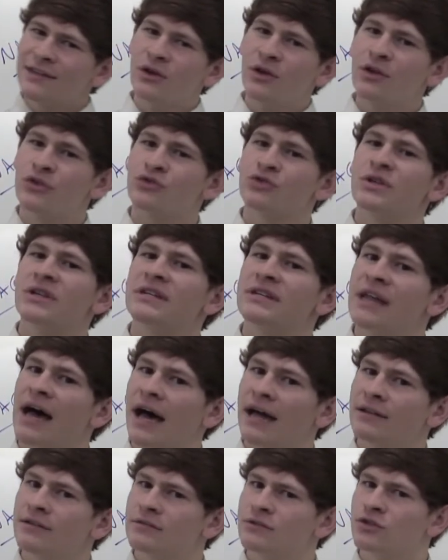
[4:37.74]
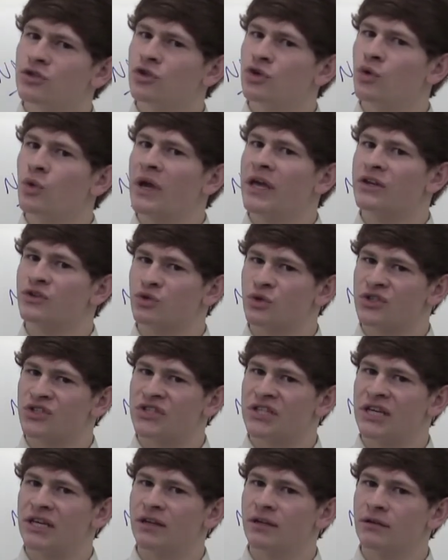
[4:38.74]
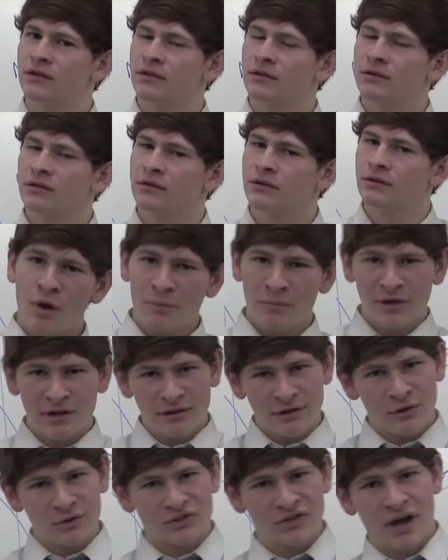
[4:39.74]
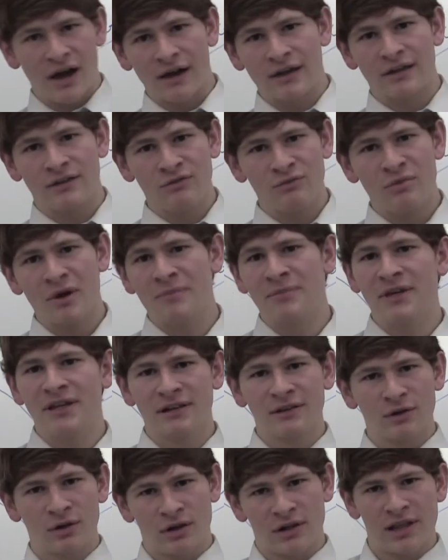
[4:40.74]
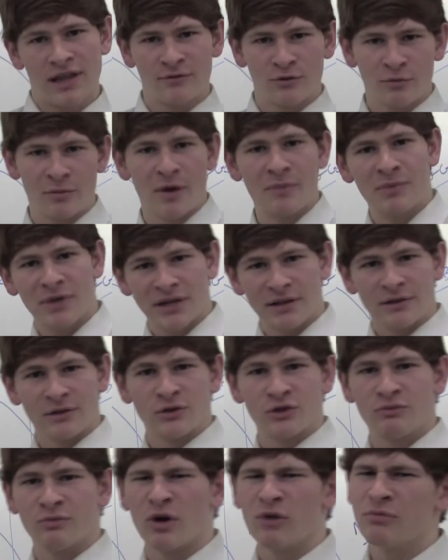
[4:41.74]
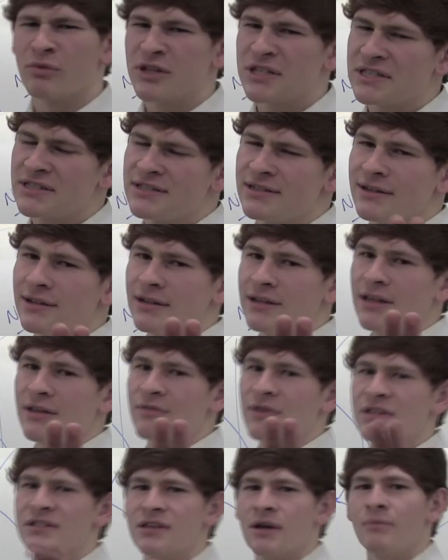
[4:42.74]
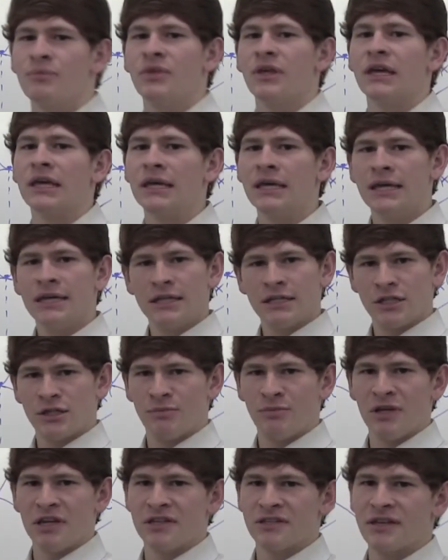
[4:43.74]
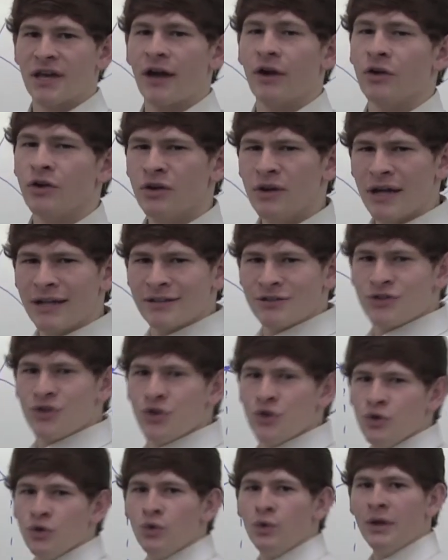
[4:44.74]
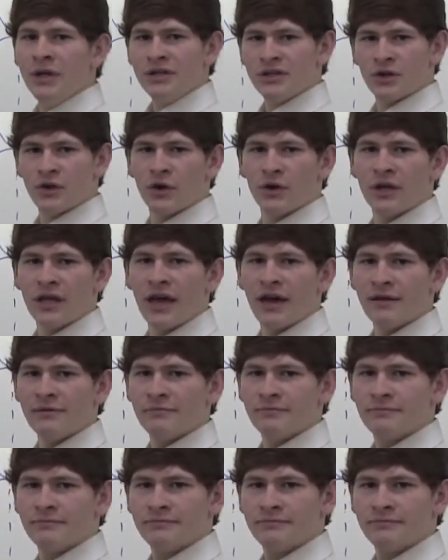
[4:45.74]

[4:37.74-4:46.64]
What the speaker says: a little interested, not too interested, by being a little talkative, by being a little clever, by being a little smart, but still leaving something to be desired. You're not too into her yet.